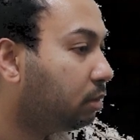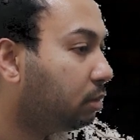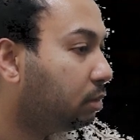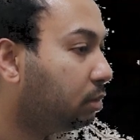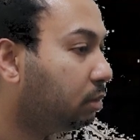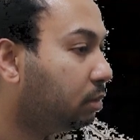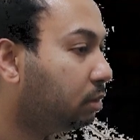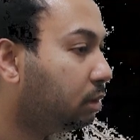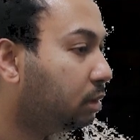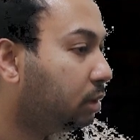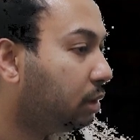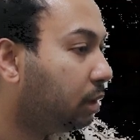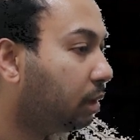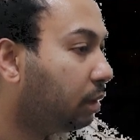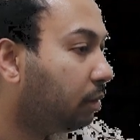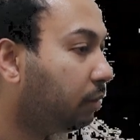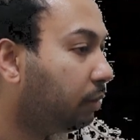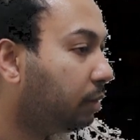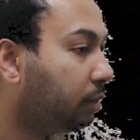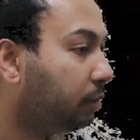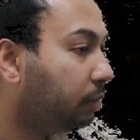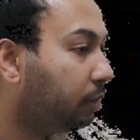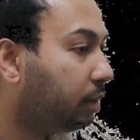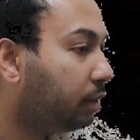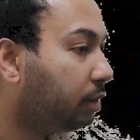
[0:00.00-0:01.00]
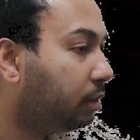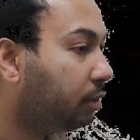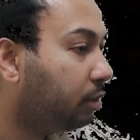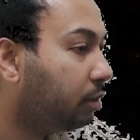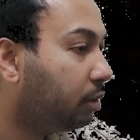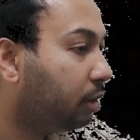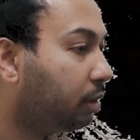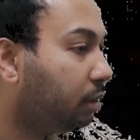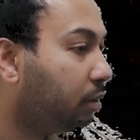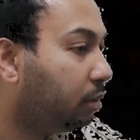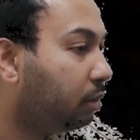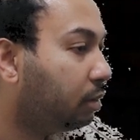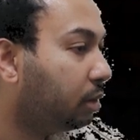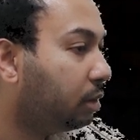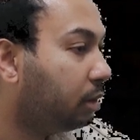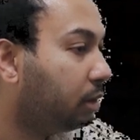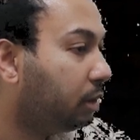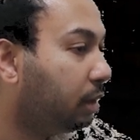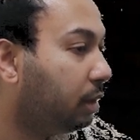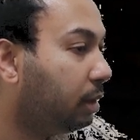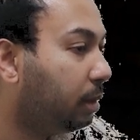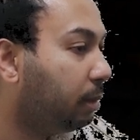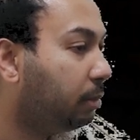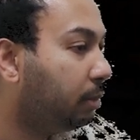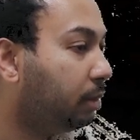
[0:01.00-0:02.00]
Look, tab inventory. Okay,
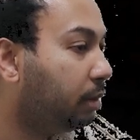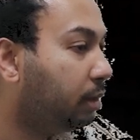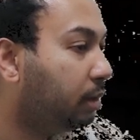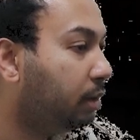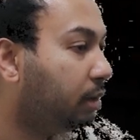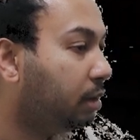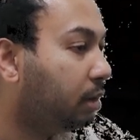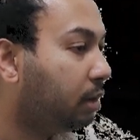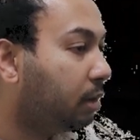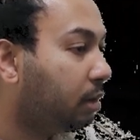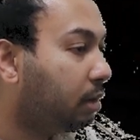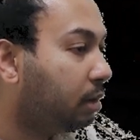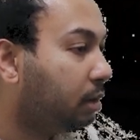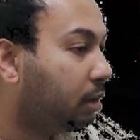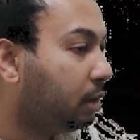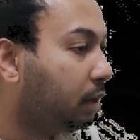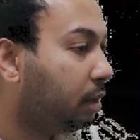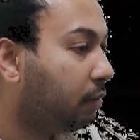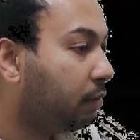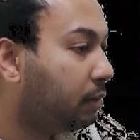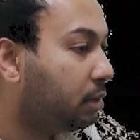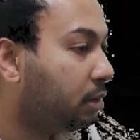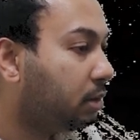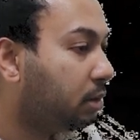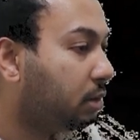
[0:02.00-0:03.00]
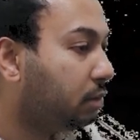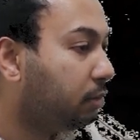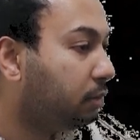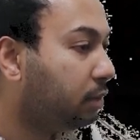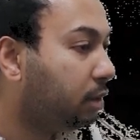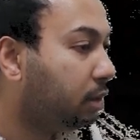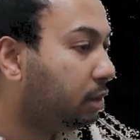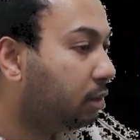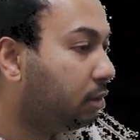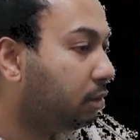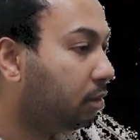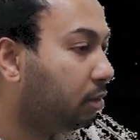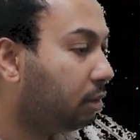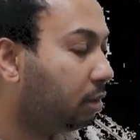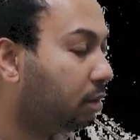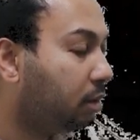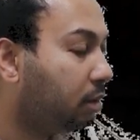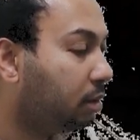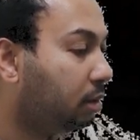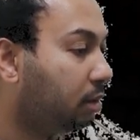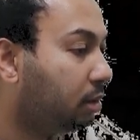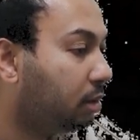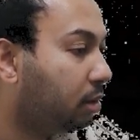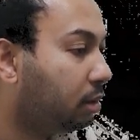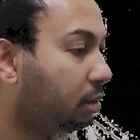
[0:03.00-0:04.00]
tab is inventory.
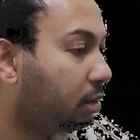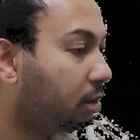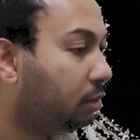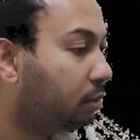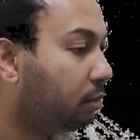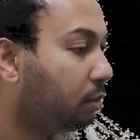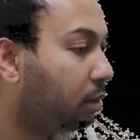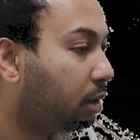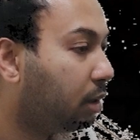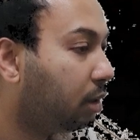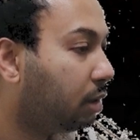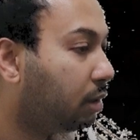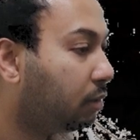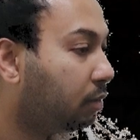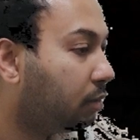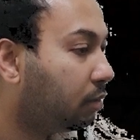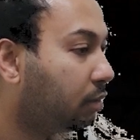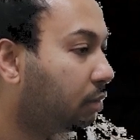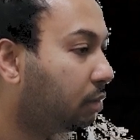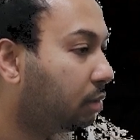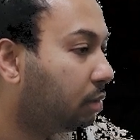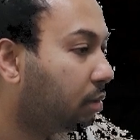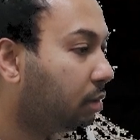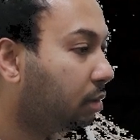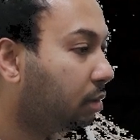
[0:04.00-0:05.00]
And what else?